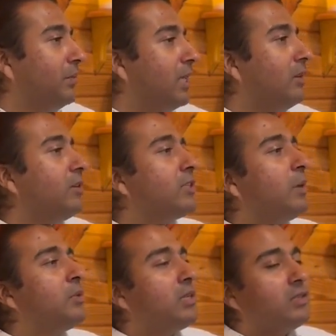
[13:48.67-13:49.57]
And there are
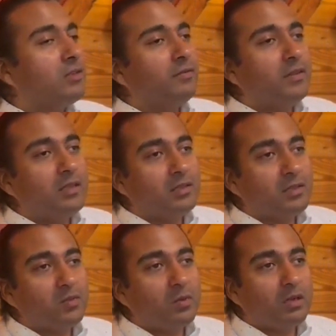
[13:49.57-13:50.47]
subsets of these
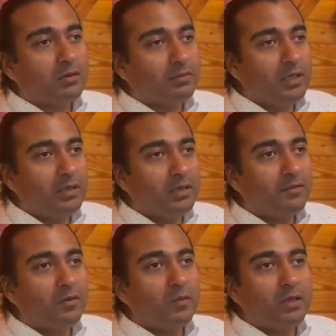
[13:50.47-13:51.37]
as well in
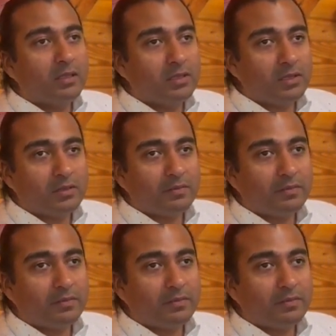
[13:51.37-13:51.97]
different ways.